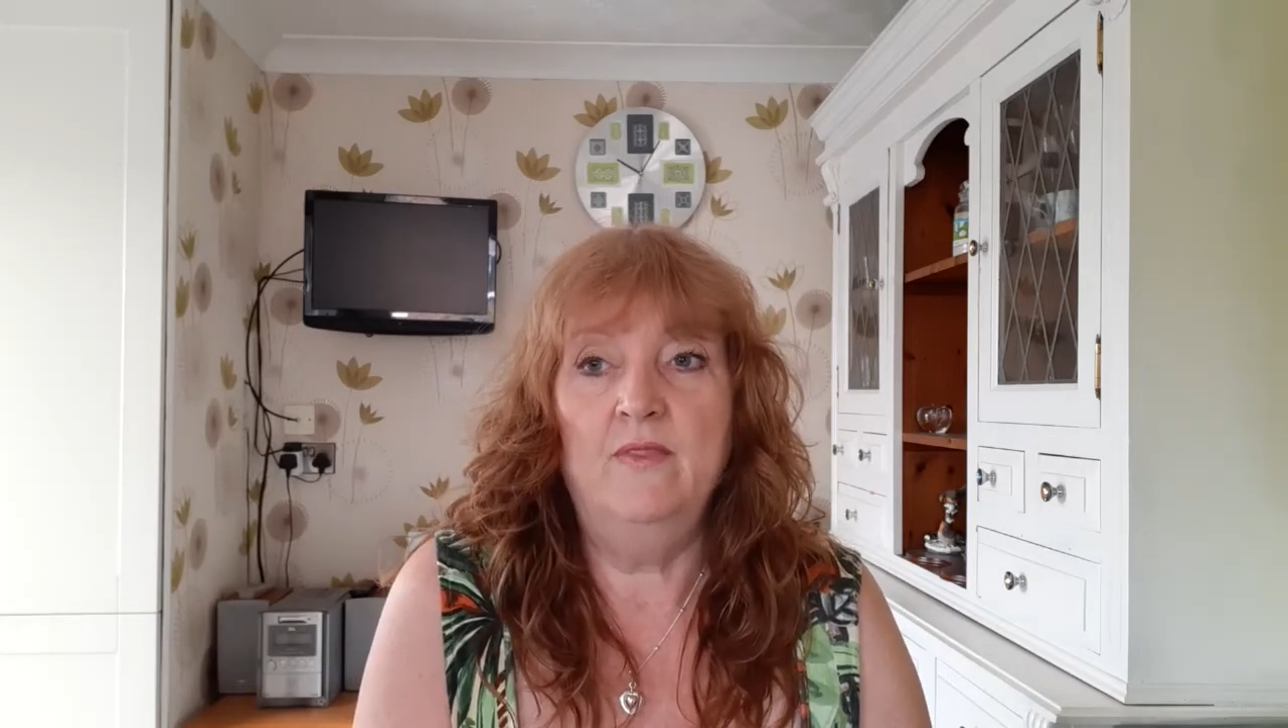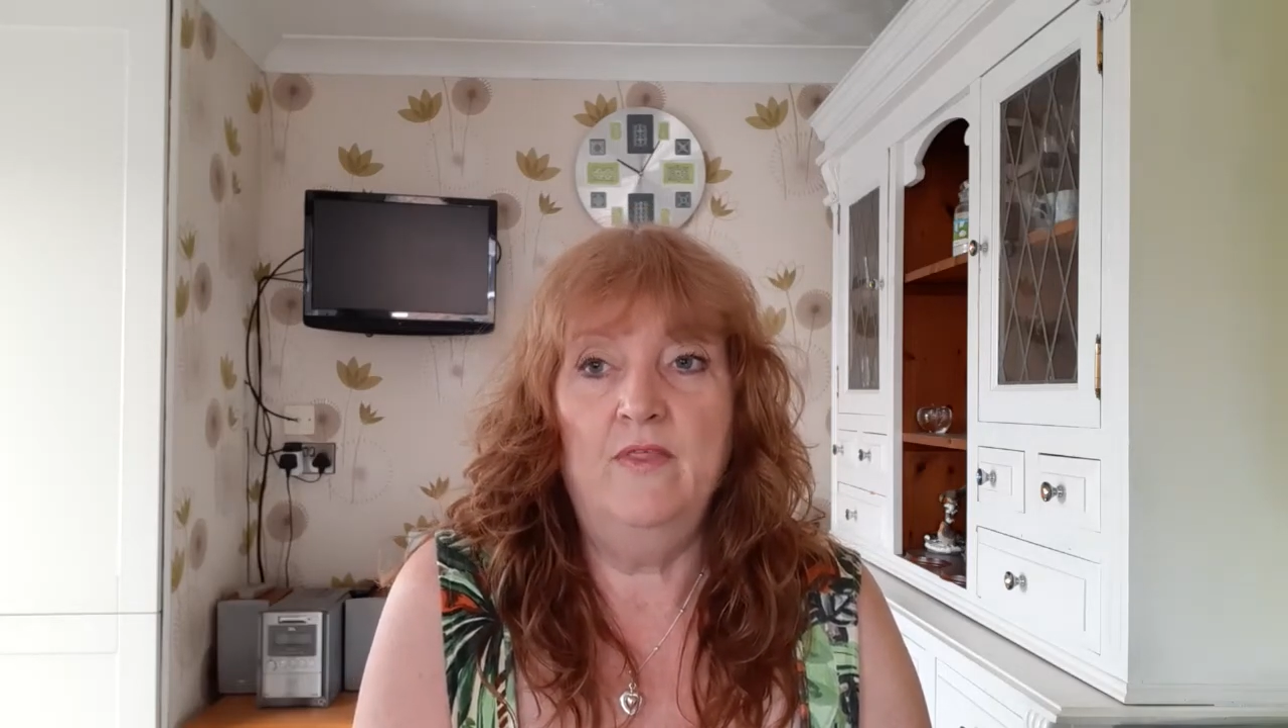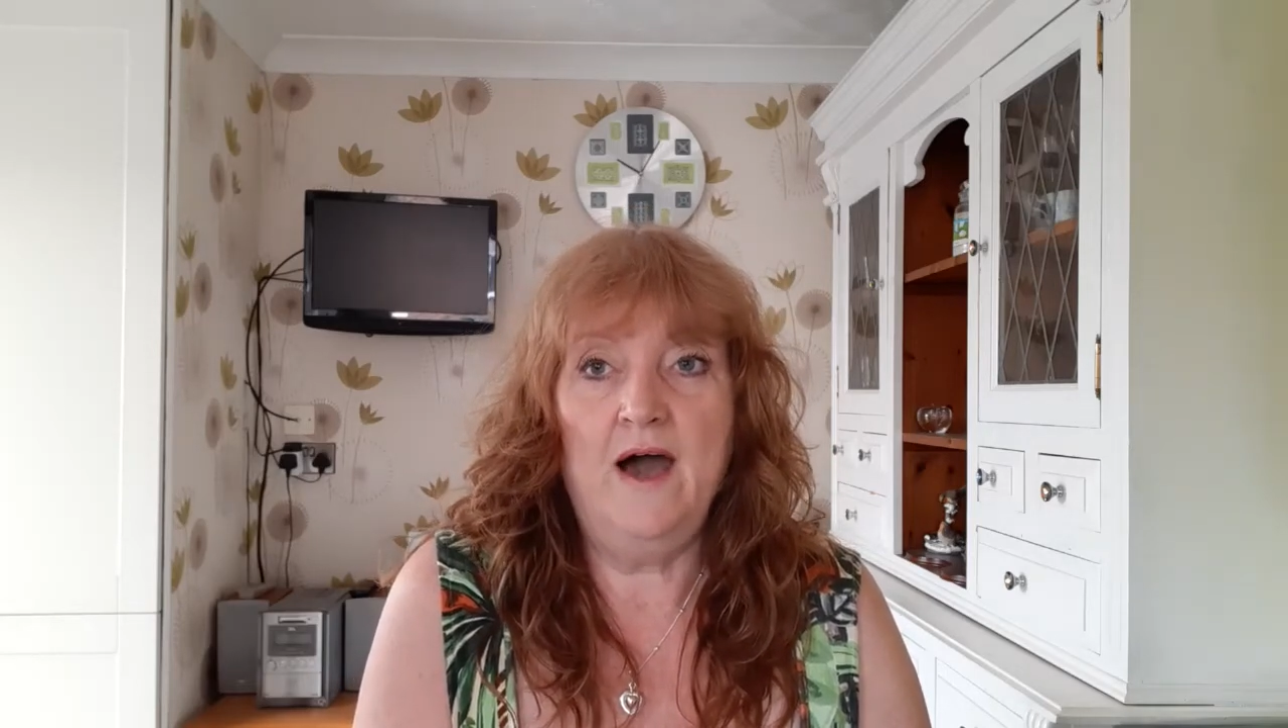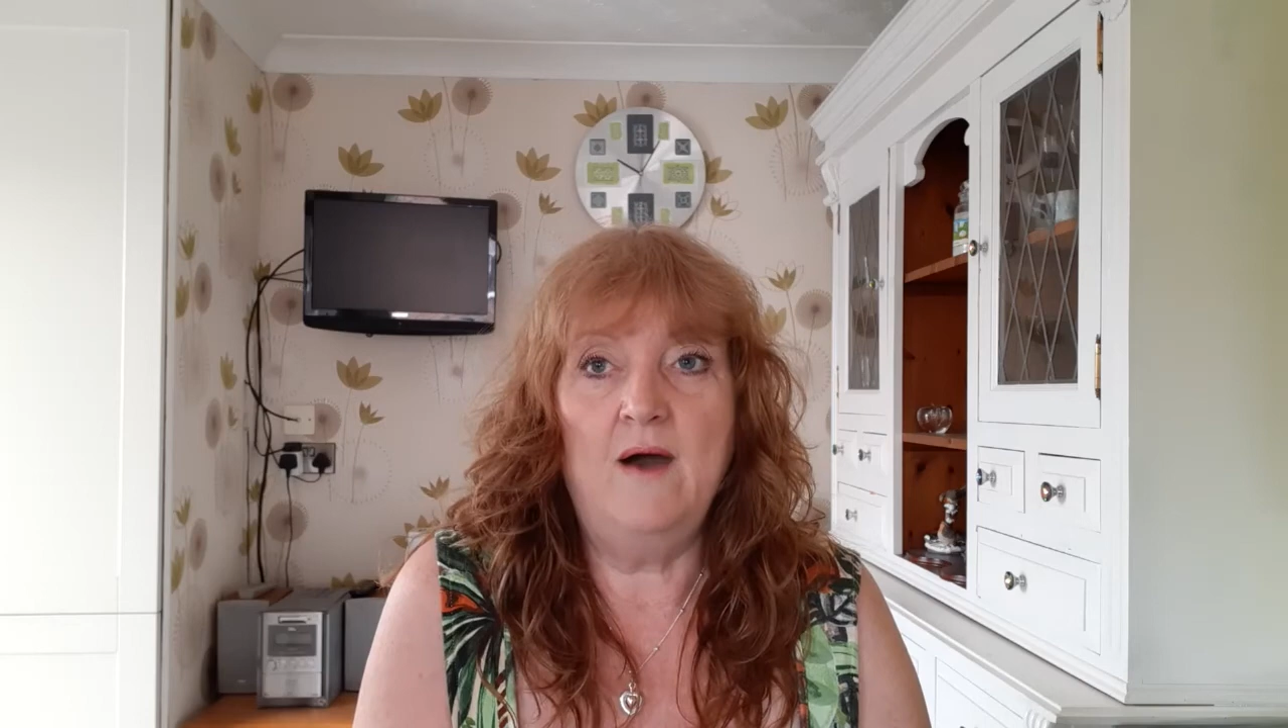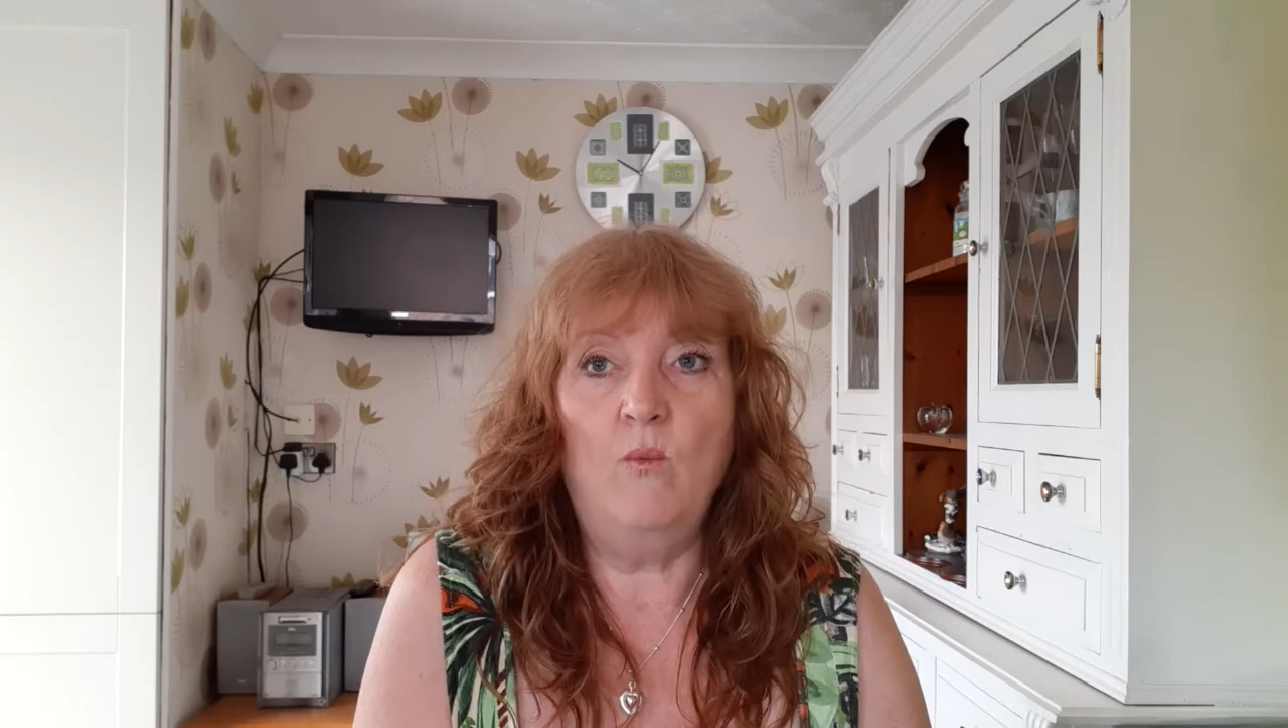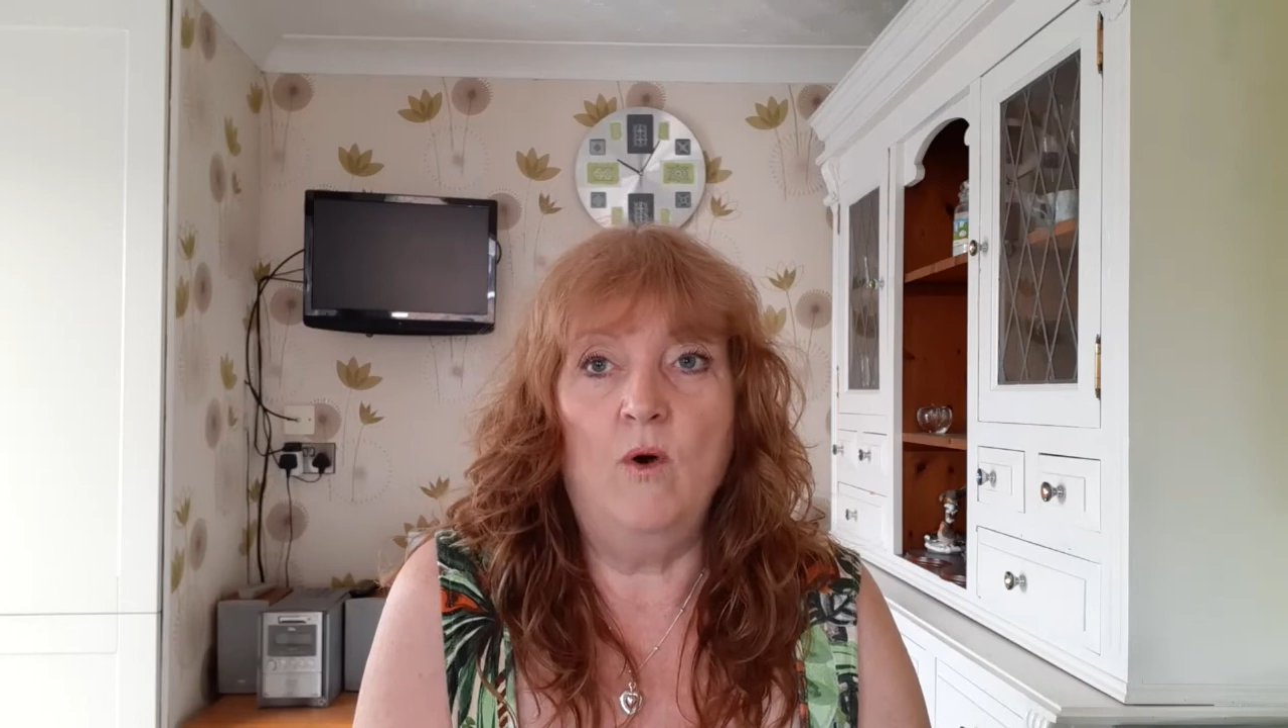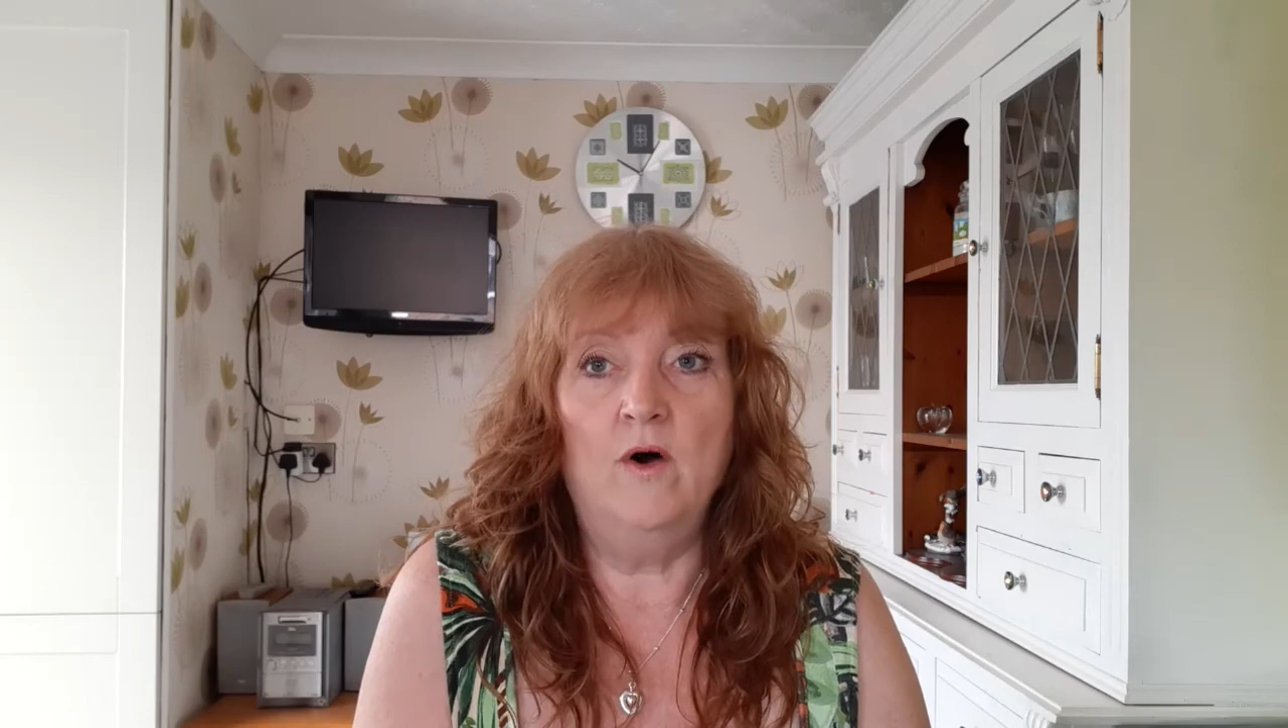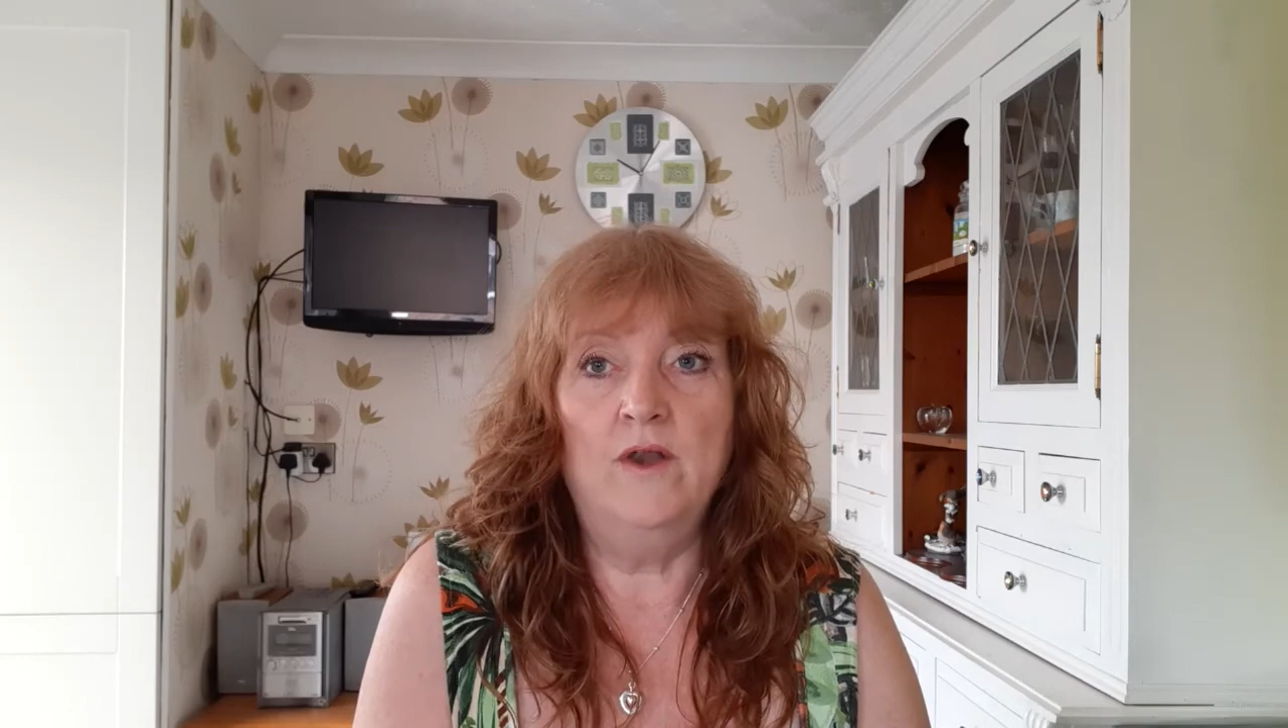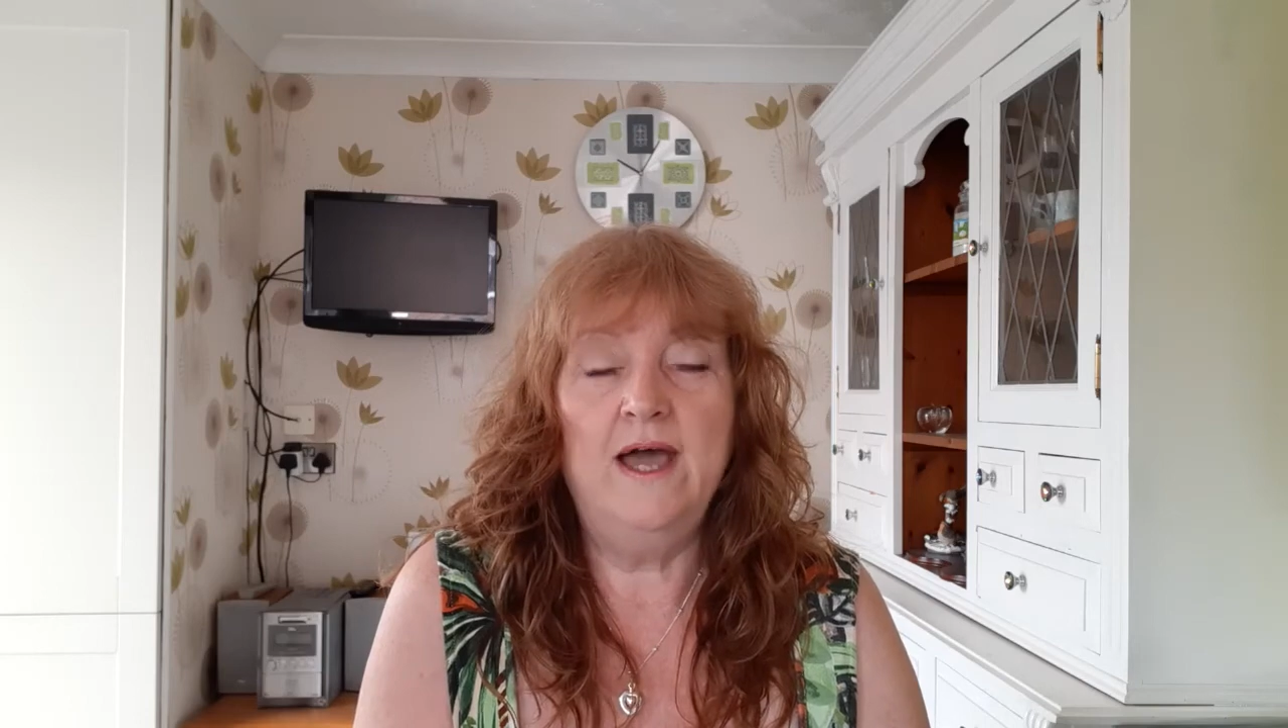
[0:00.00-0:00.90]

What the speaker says: that one